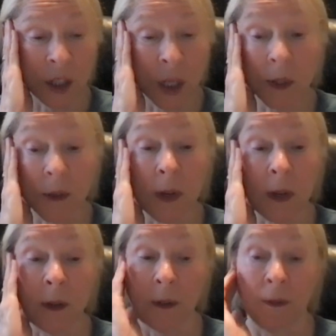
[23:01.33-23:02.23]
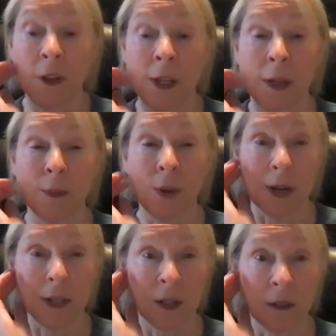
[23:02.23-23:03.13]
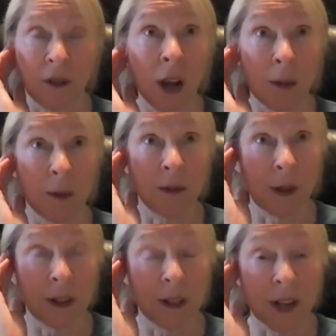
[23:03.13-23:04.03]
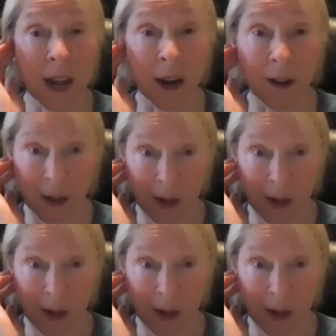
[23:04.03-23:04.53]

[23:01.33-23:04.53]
she was very, very impressed. John was rather scared.